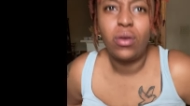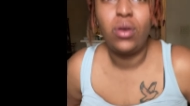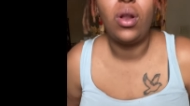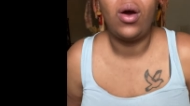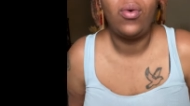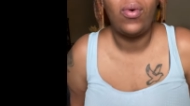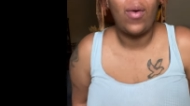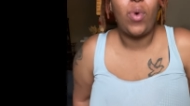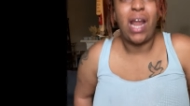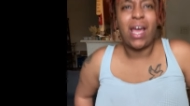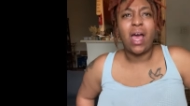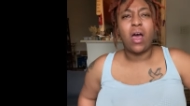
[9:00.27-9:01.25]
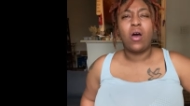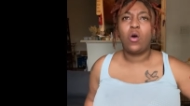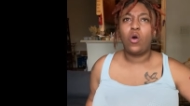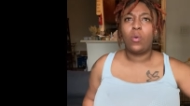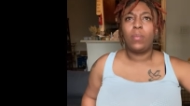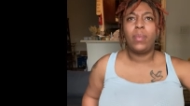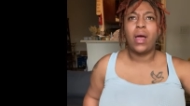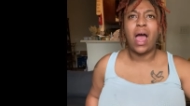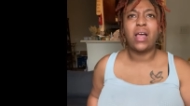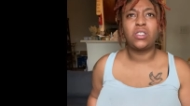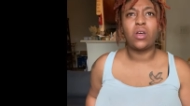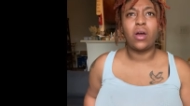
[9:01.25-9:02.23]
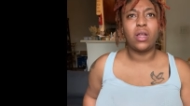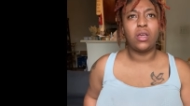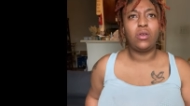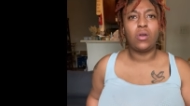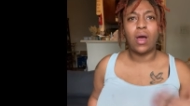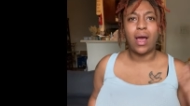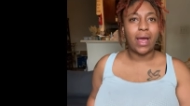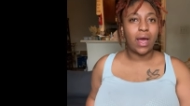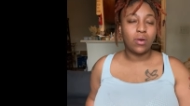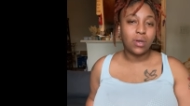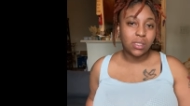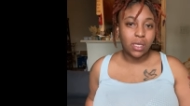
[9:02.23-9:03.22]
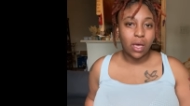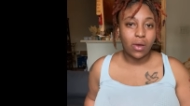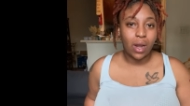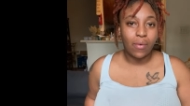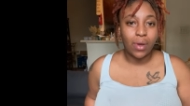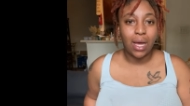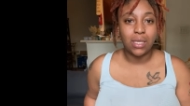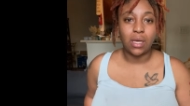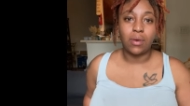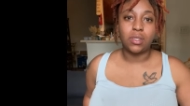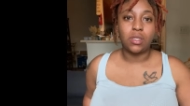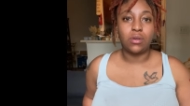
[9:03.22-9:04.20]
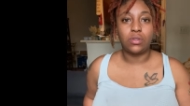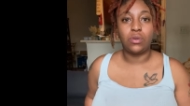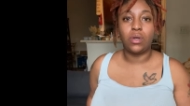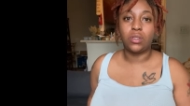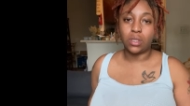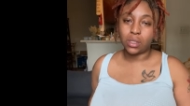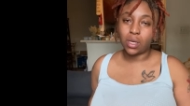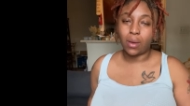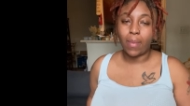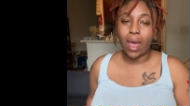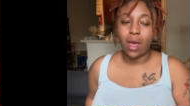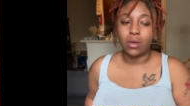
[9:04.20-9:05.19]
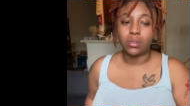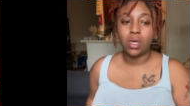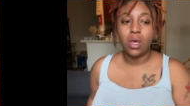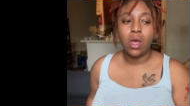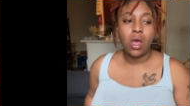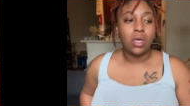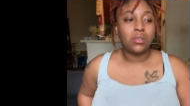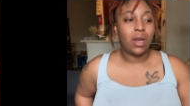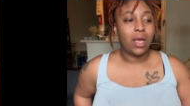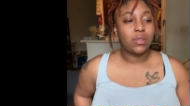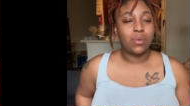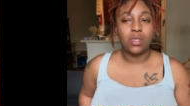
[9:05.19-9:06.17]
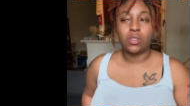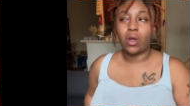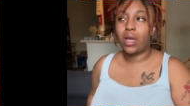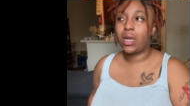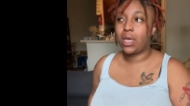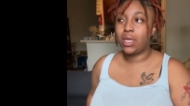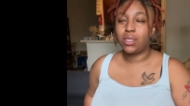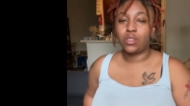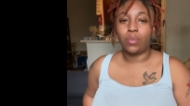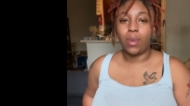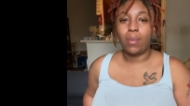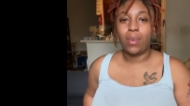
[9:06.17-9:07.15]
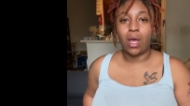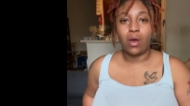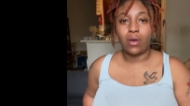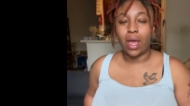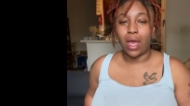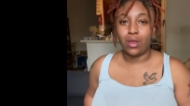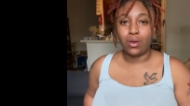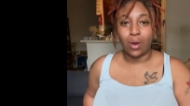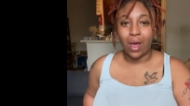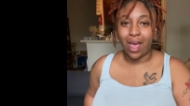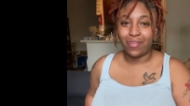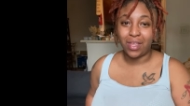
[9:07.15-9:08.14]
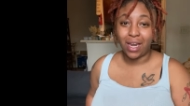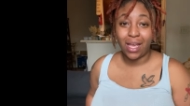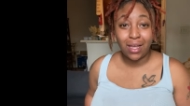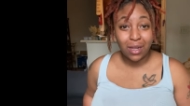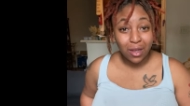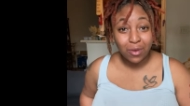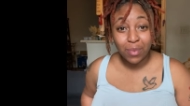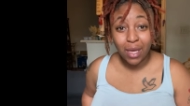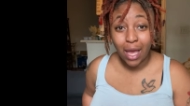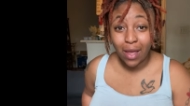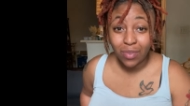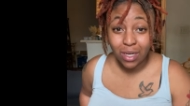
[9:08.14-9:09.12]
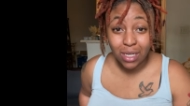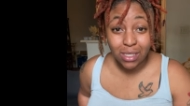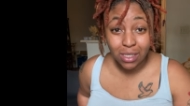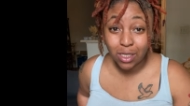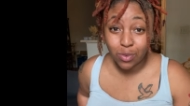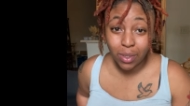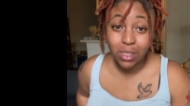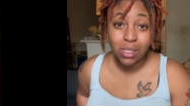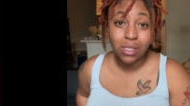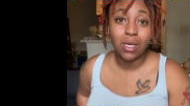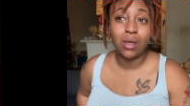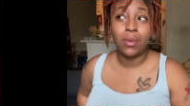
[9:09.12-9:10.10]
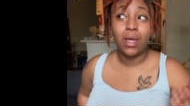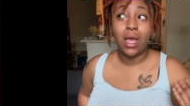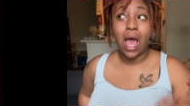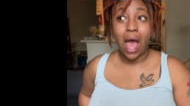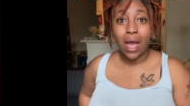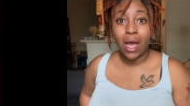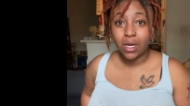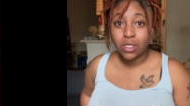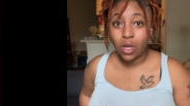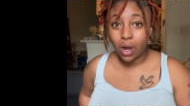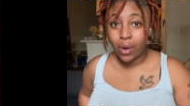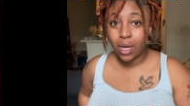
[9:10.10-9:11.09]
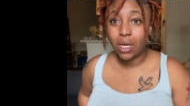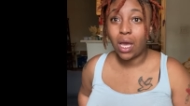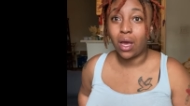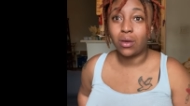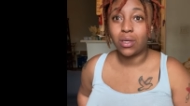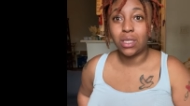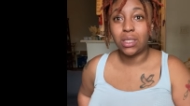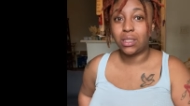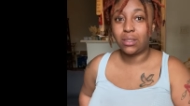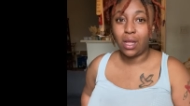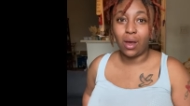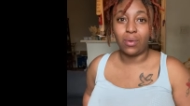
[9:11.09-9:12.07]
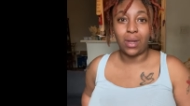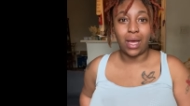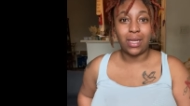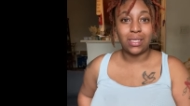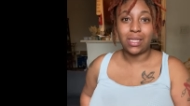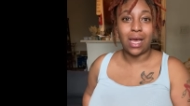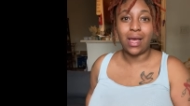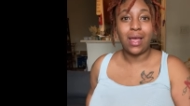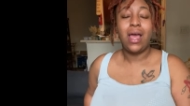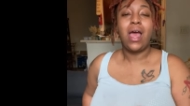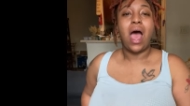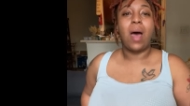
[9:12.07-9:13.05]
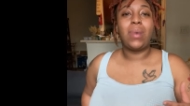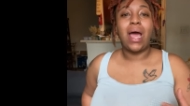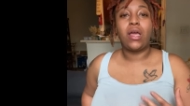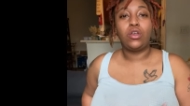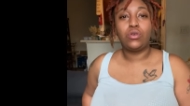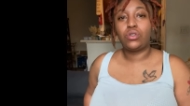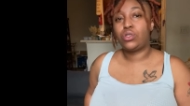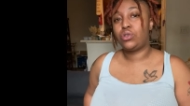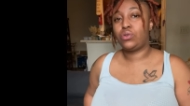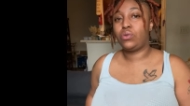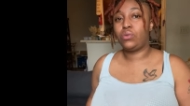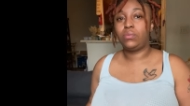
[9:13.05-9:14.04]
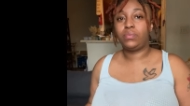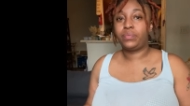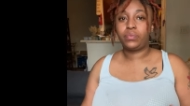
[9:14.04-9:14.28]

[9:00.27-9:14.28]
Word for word: you know, when I got home, I started, you know, I got on the scale and I realized I was still 200 or something pounds. So that's when it started getting to me. I'm like, okay, you know, after they cleared me, after these six weeks is up, I gotta start working out. Cause no, like it's not, I'm not used to,